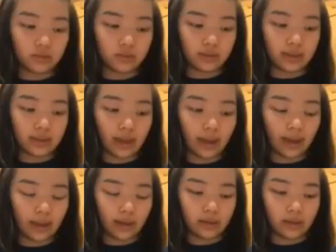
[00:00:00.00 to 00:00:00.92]
doing
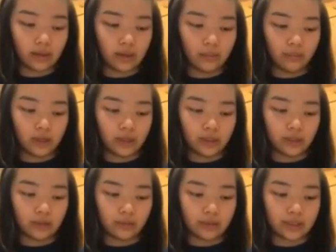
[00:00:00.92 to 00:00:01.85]
that on
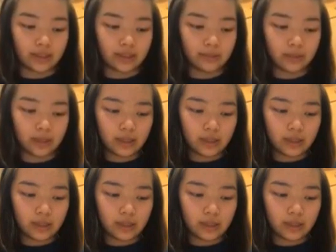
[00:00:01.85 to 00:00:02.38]
your own time.